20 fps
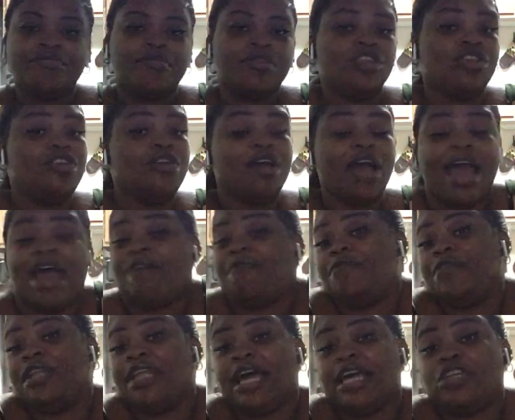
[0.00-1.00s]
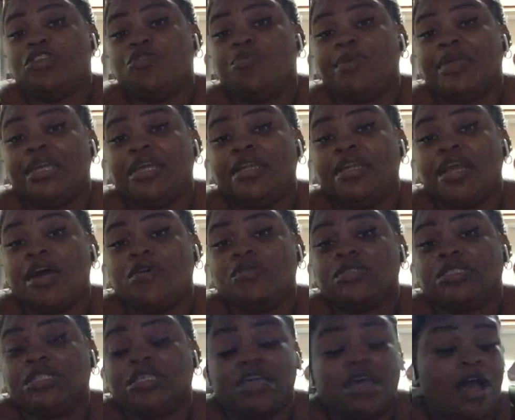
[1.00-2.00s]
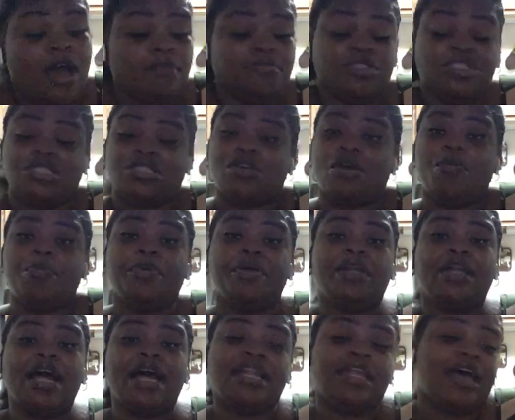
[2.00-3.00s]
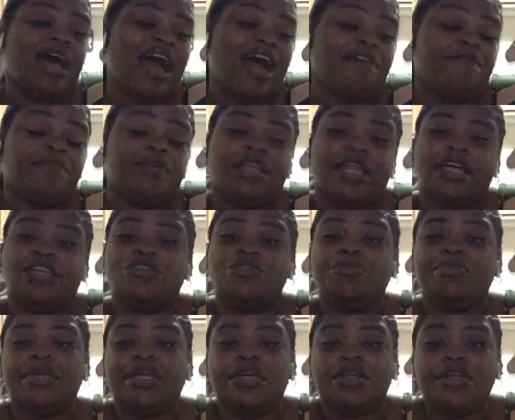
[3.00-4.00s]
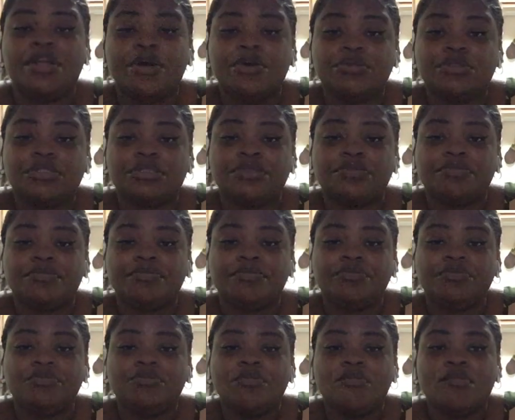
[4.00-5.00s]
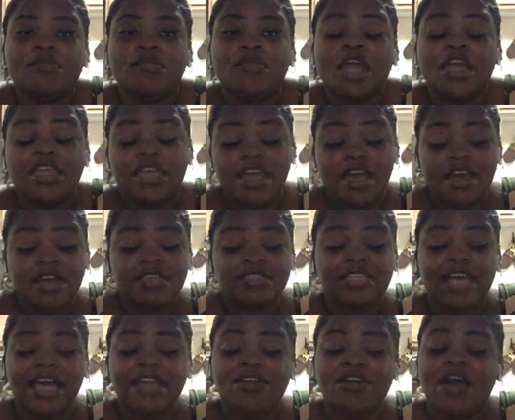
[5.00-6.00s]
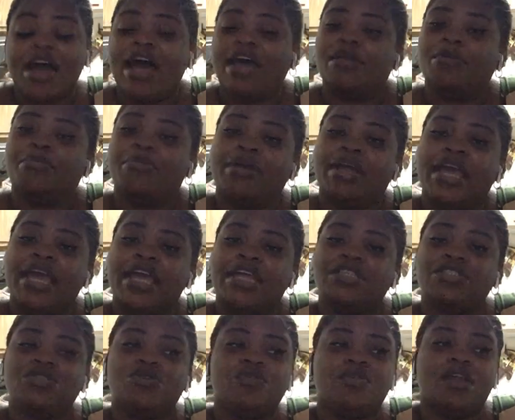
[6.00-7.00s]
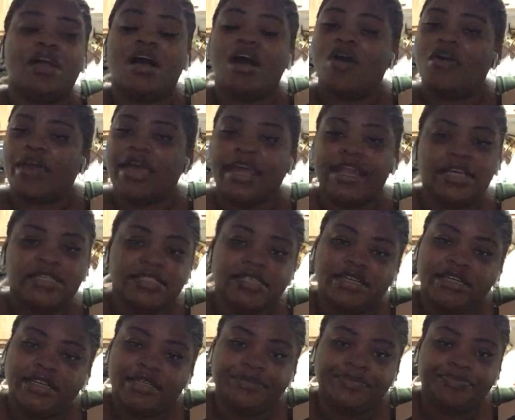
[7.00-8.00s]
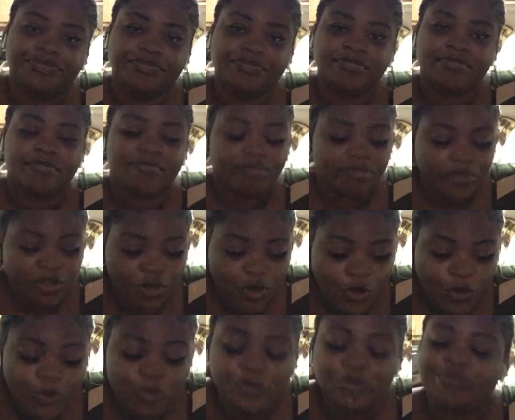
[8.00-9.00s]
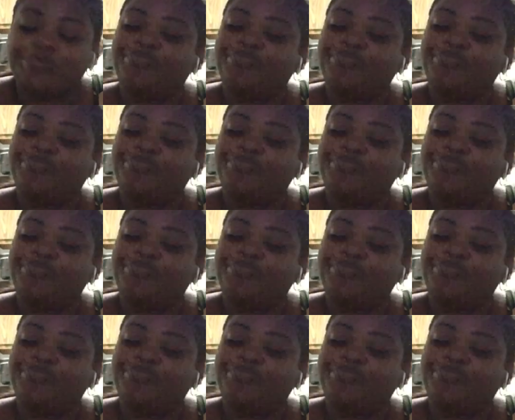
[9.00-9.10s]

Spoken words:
I feel like you being nosy. I'm just going to put it out there. I feel like you being nosy. Yeah, because I know how to braid too. Okay, that's good. Cool.